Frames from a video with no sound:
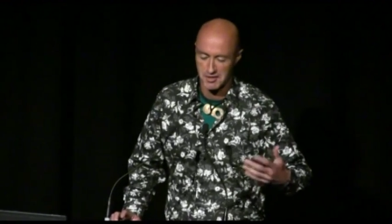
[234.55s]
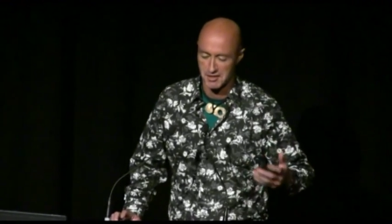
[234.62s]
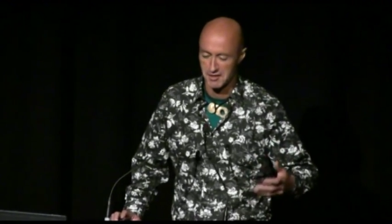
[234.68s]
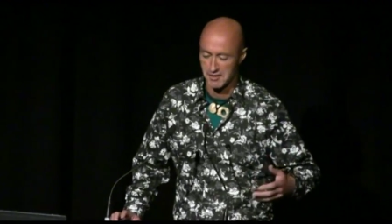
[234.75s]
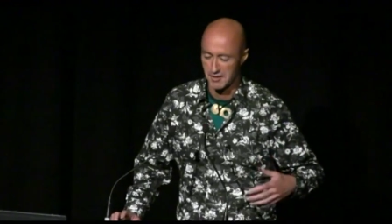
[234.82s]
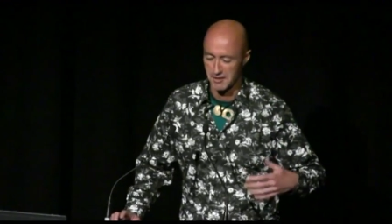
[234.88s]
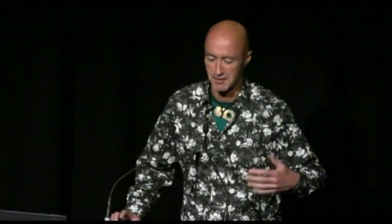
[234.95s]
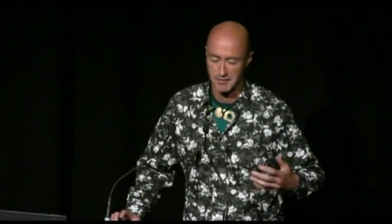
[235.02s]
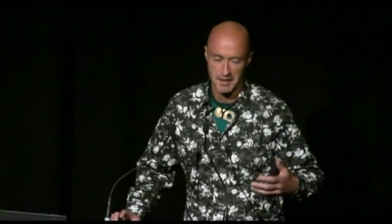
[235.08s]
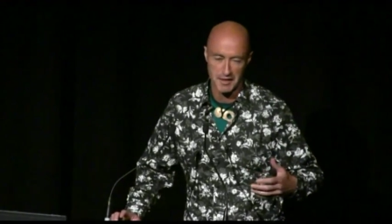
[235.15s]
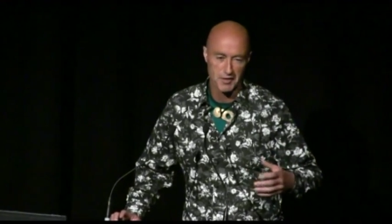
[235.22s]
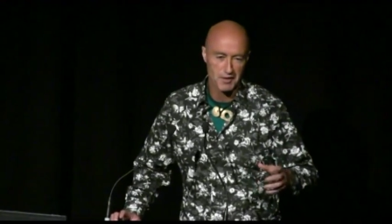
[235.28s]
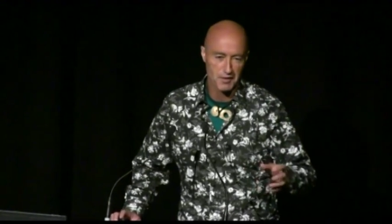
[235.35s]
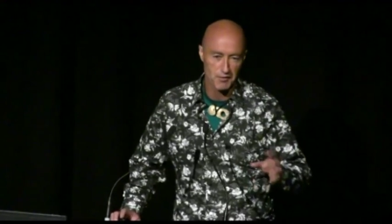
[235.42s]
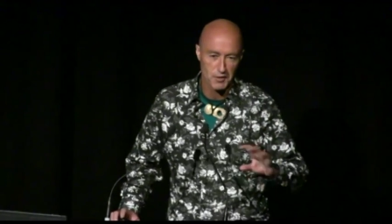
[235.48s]
So you
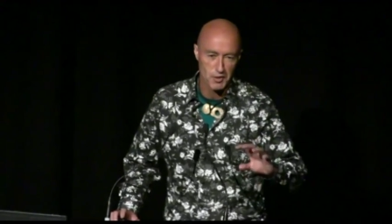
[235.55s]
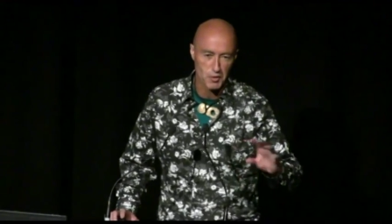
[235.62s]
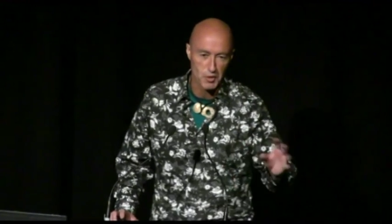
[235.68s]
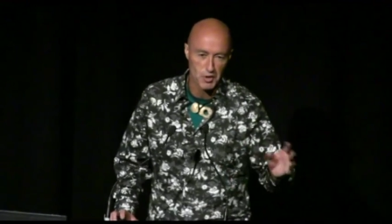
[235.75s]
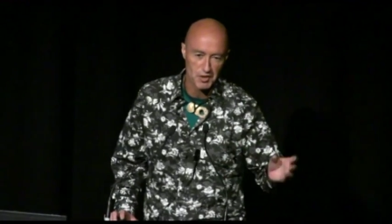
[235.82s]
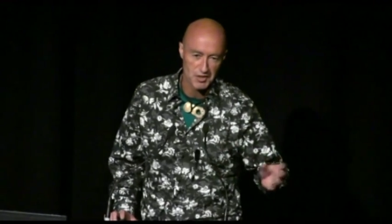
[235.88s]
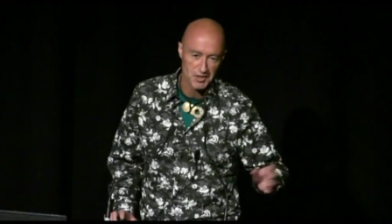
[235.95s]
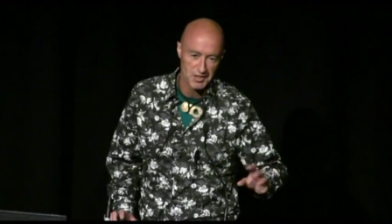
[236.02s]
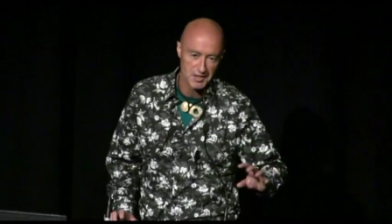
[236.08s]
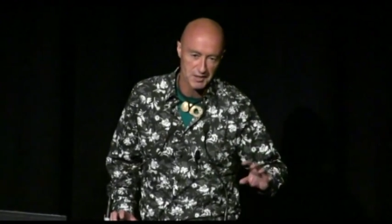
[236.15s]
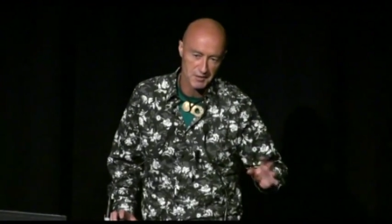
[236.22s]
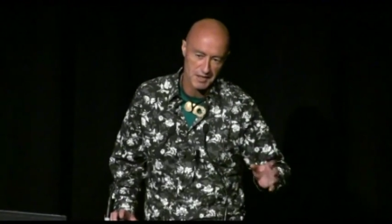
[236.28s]
know, there's a few words there.